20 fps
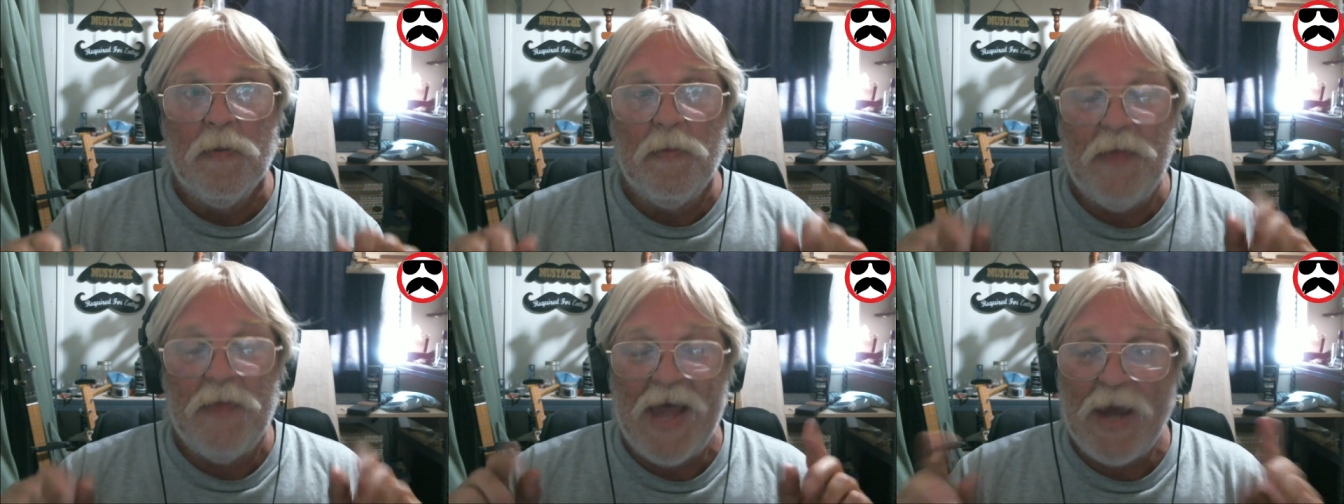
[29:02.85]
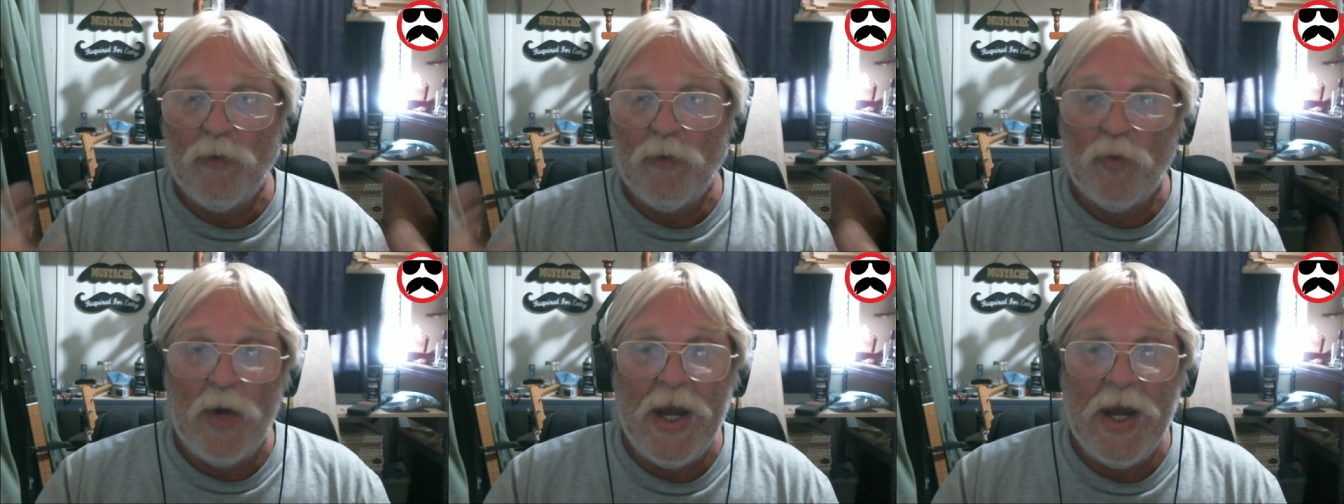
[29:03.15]

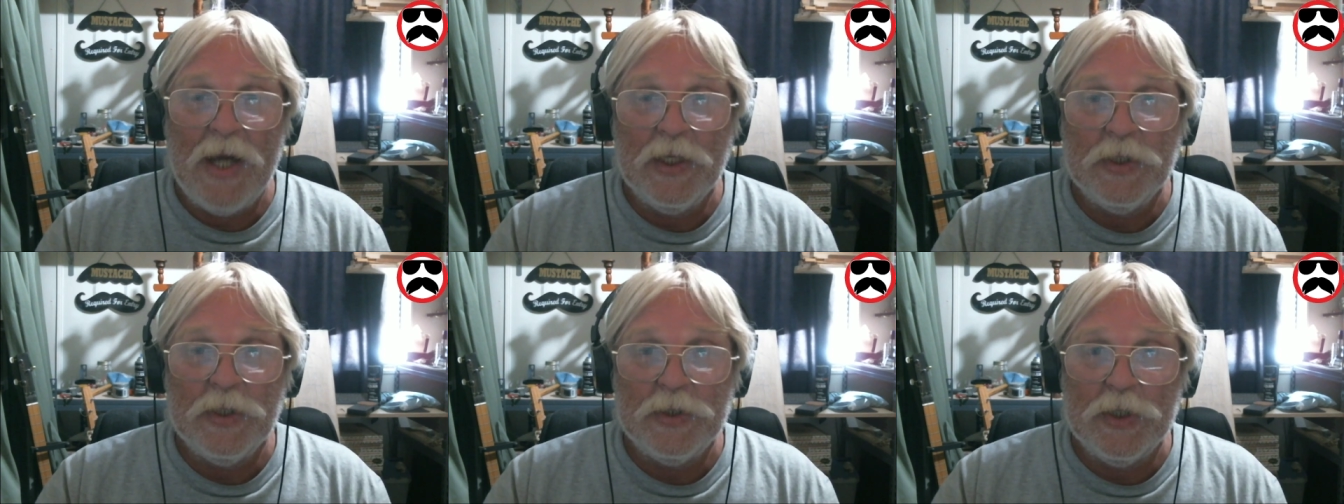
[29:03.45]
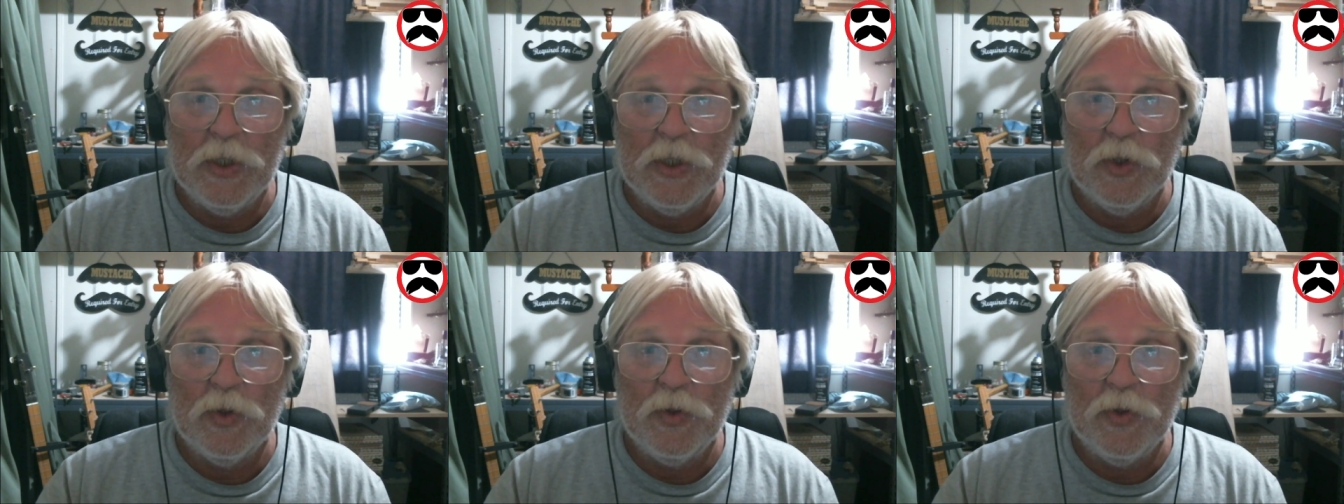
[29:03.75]
that ran
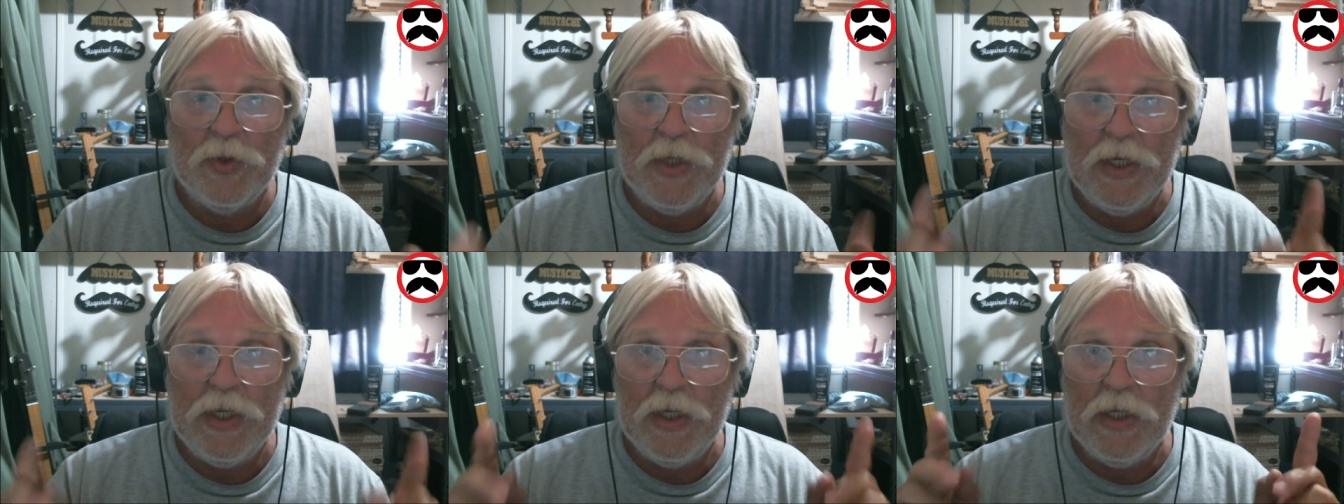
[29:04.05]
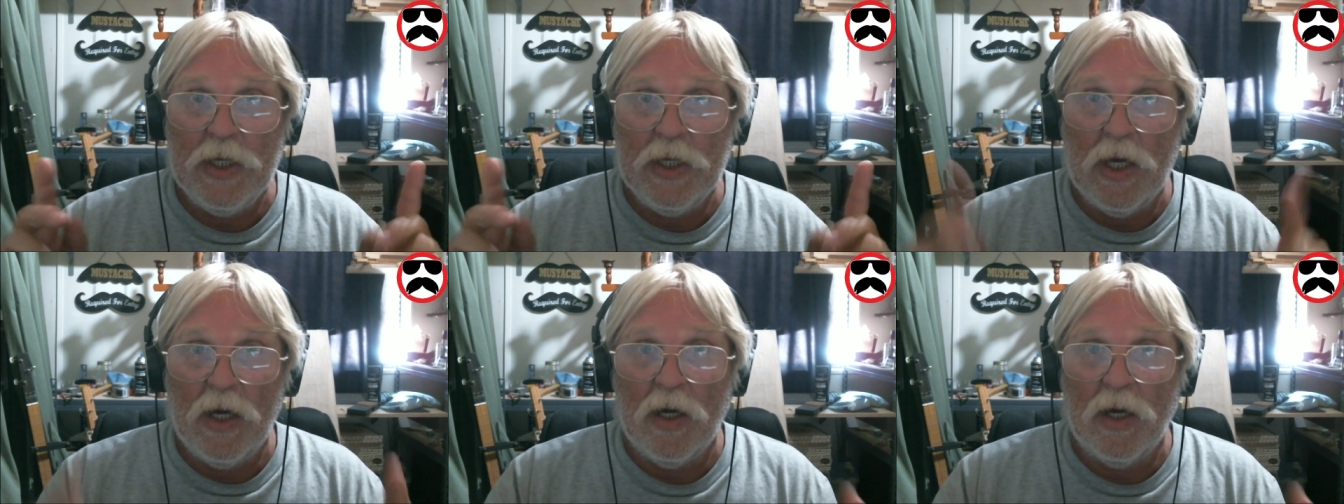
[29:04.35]
until
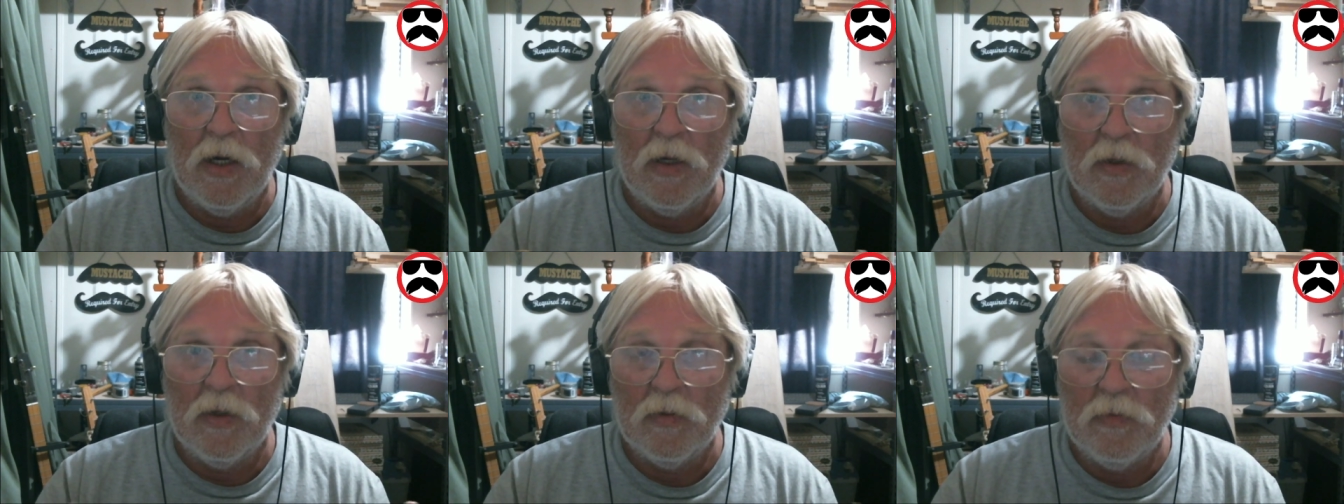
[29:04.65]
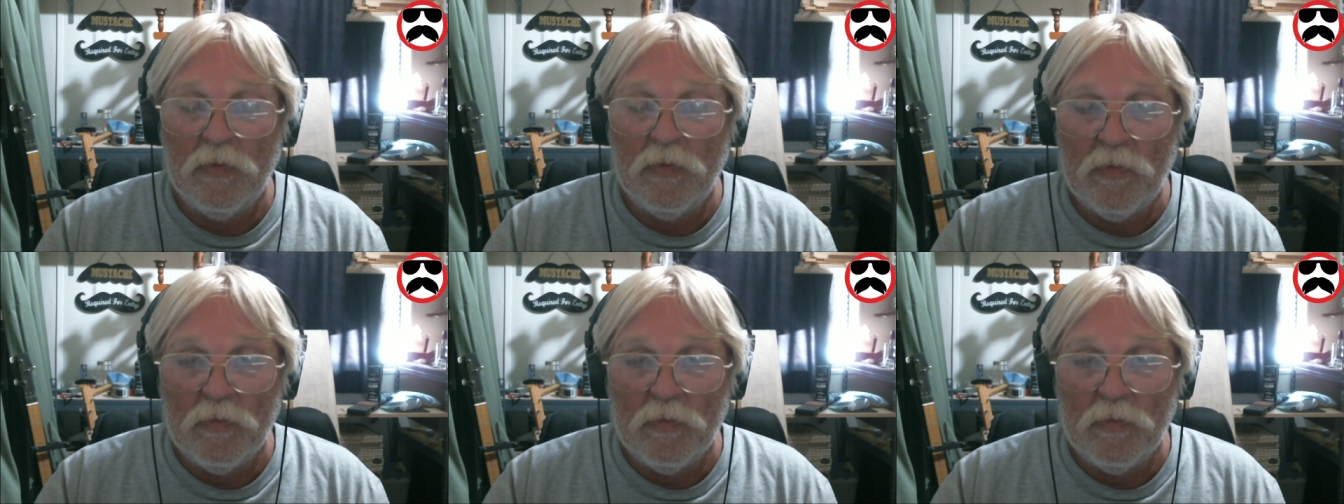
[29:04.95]
the uh,